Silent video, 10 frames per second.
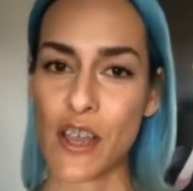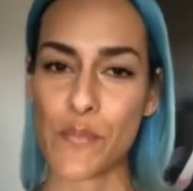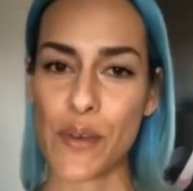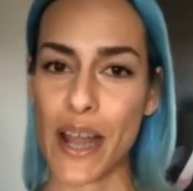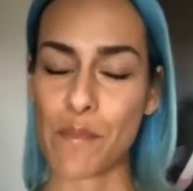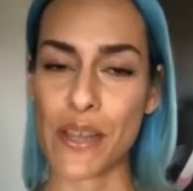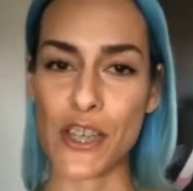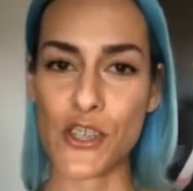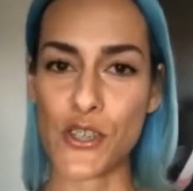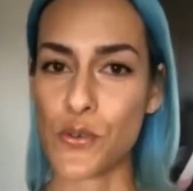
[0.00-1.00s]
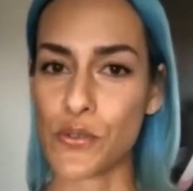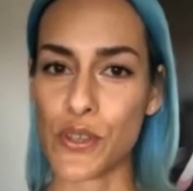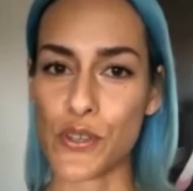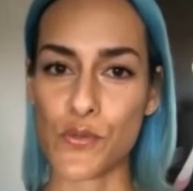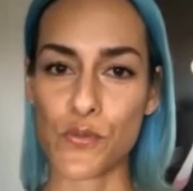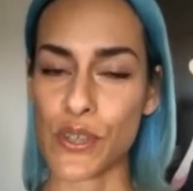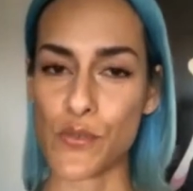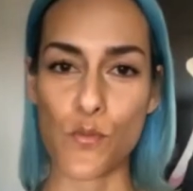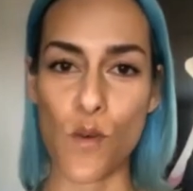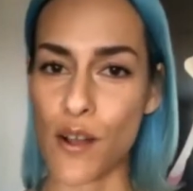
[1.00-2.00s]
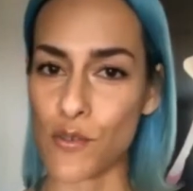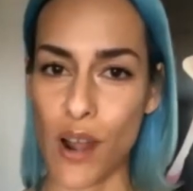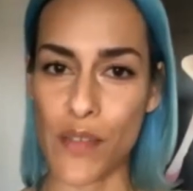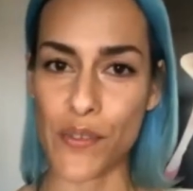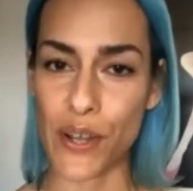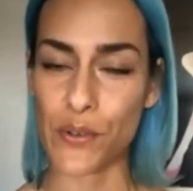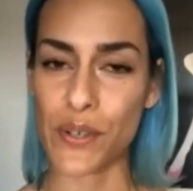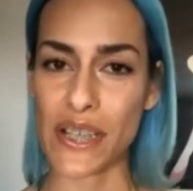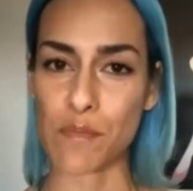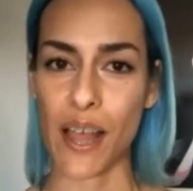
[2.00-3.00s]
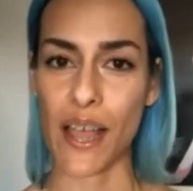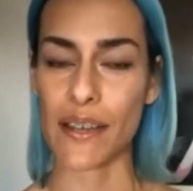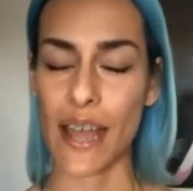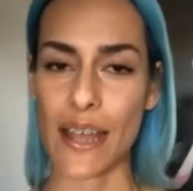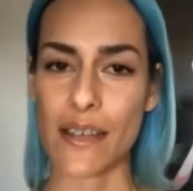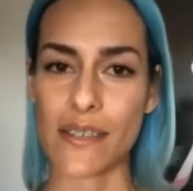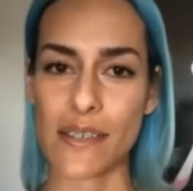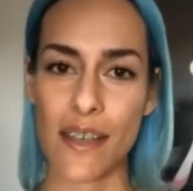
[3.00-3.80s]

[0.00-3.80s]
but it just took this wild ride that I couldn't explain, and